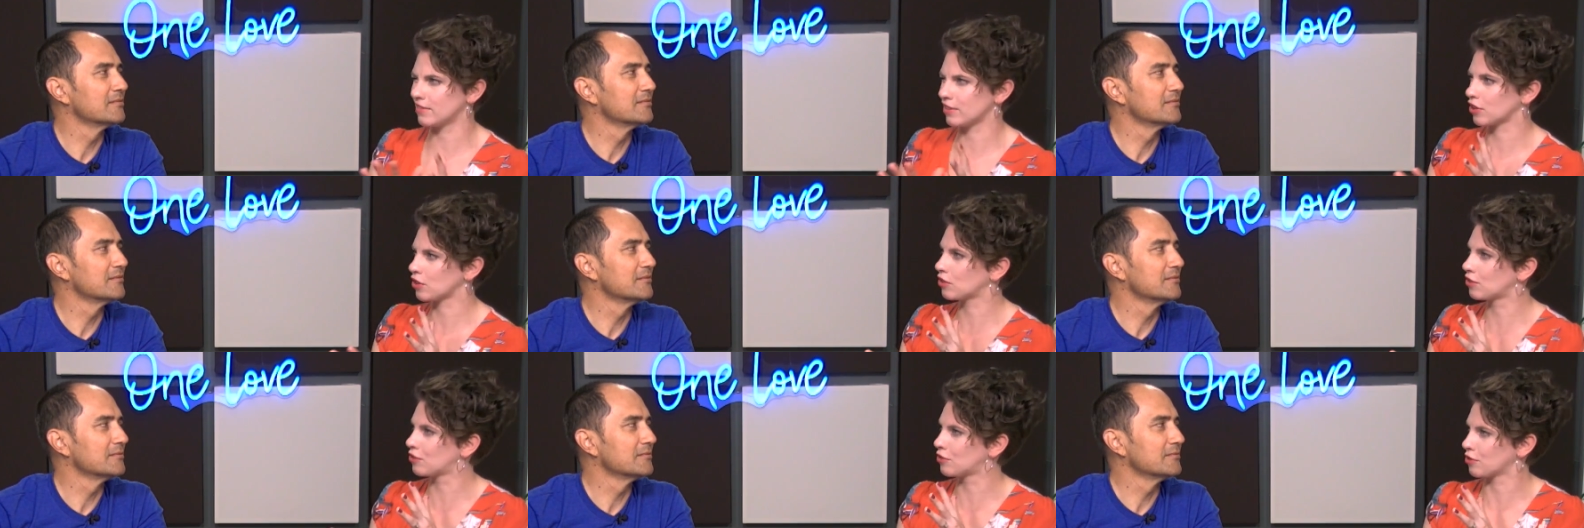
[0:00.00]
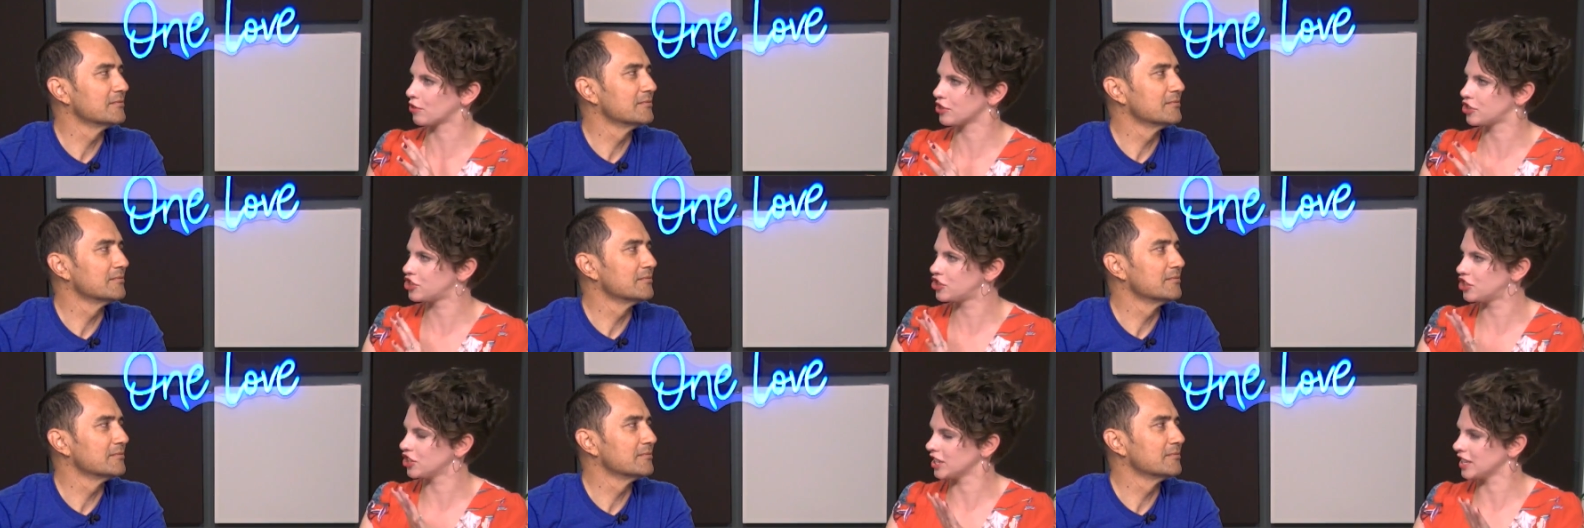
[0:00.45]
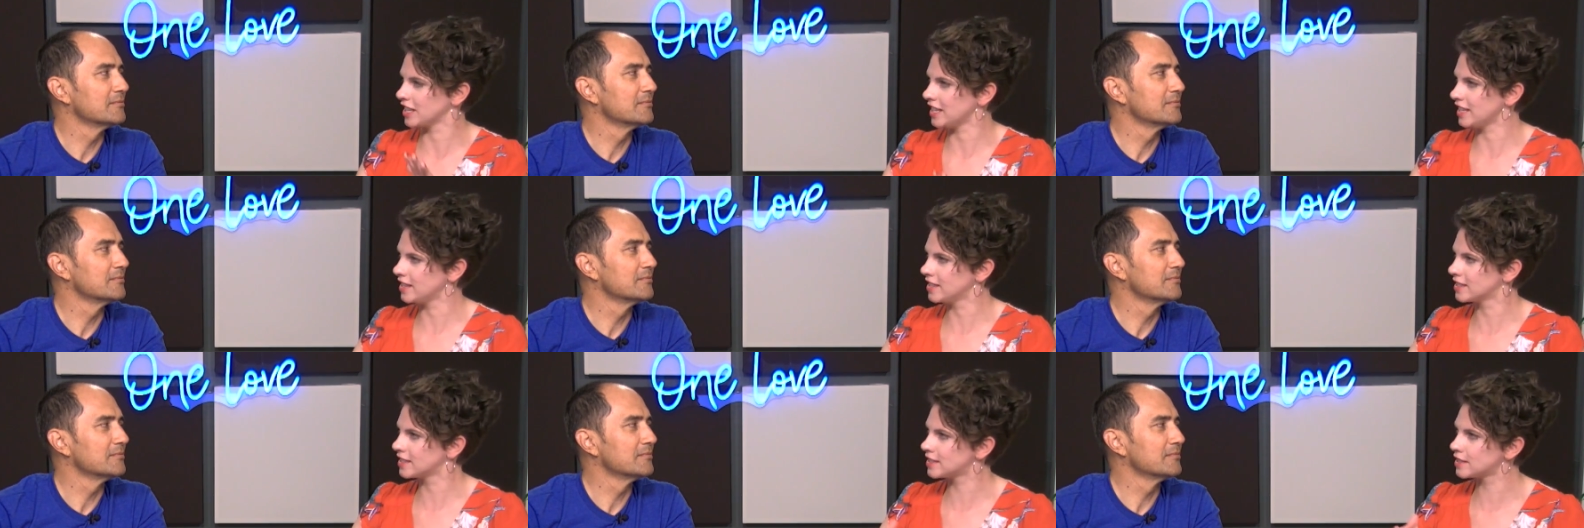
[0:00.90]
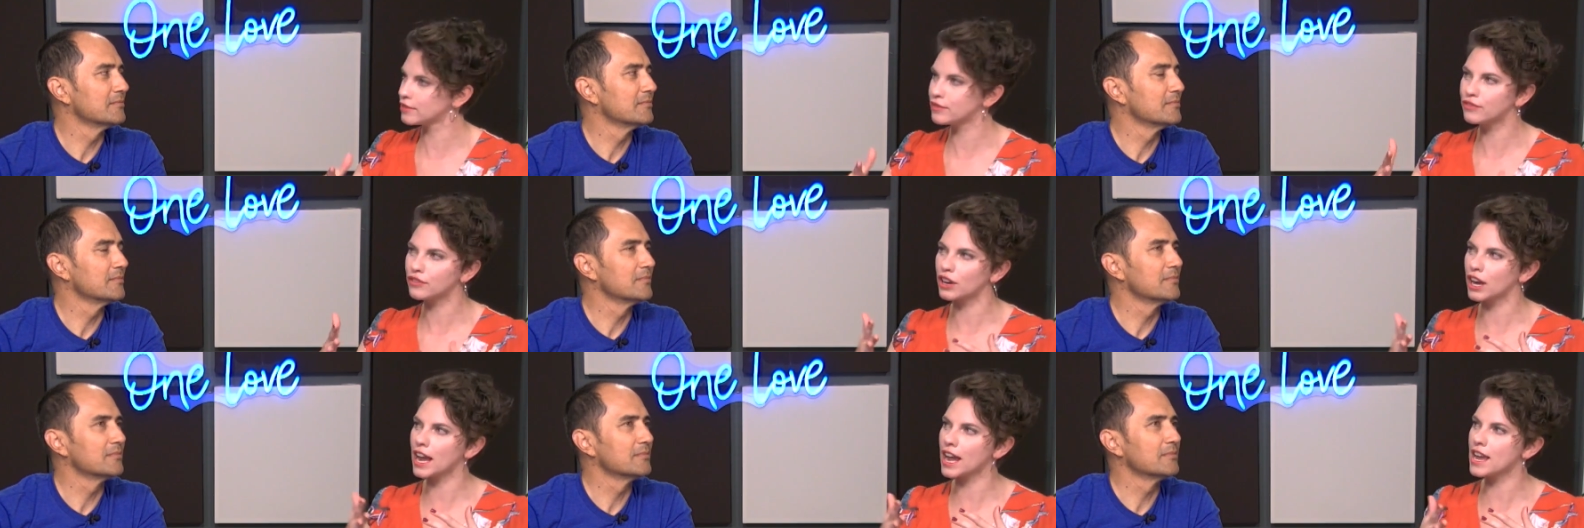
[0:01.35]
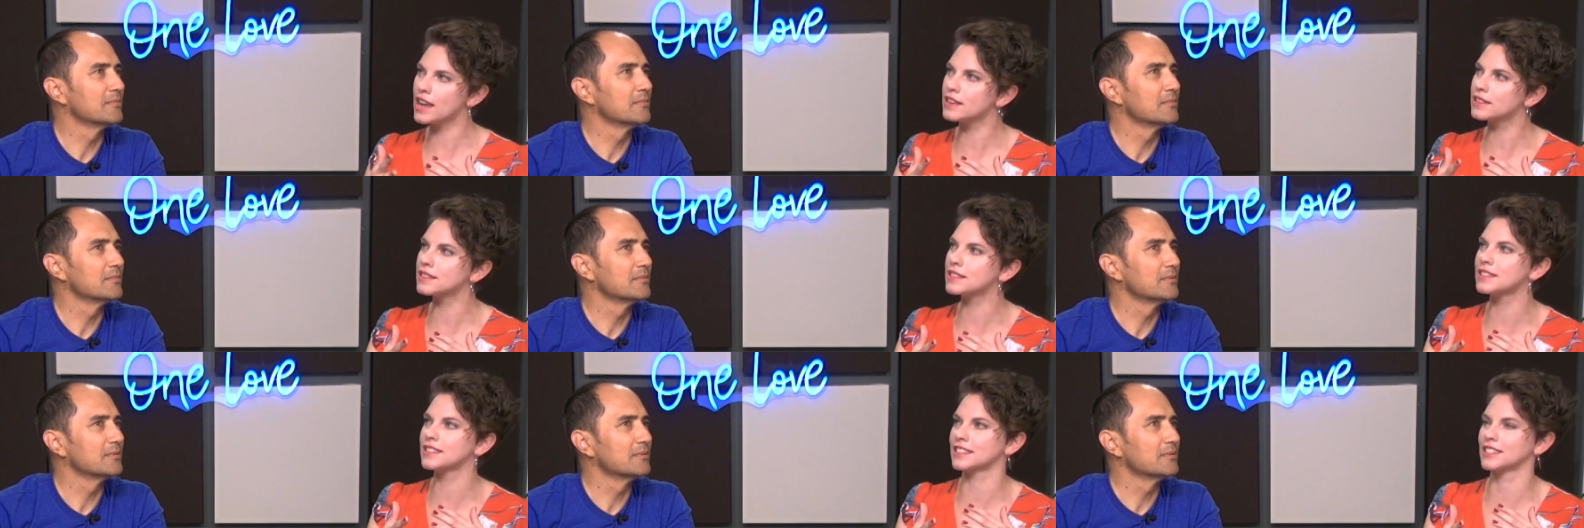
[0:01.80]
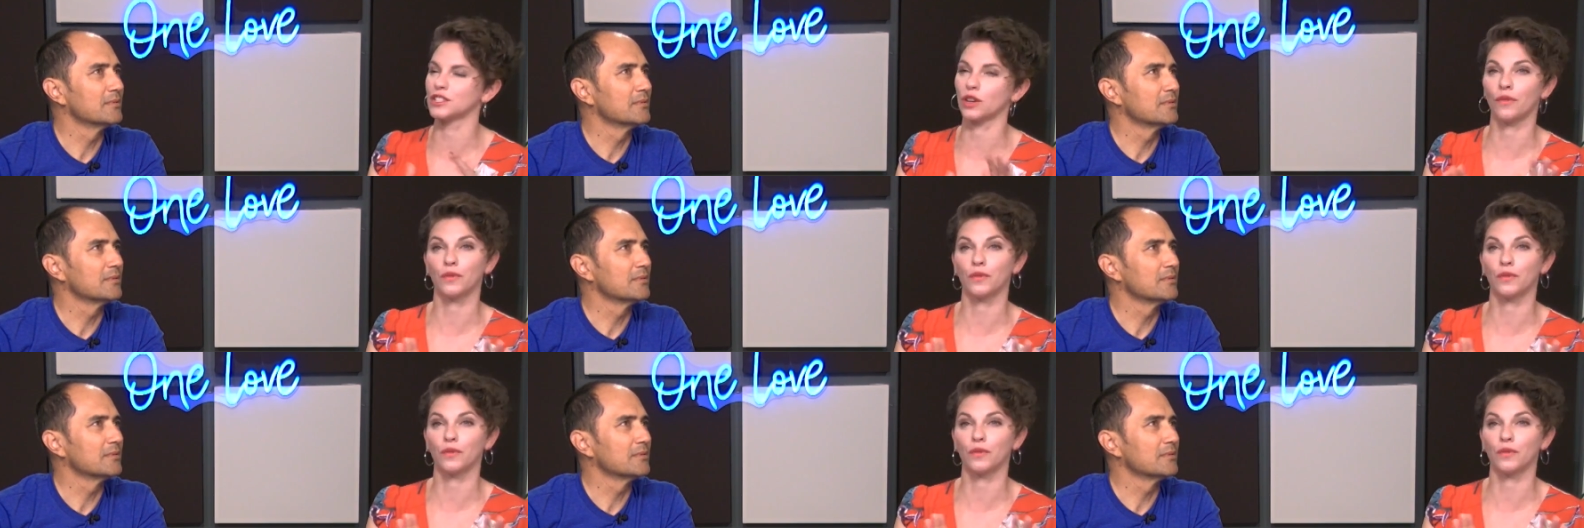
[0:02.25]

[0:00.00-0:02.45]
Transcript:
Speaker 1: Christianese phrase. And so if you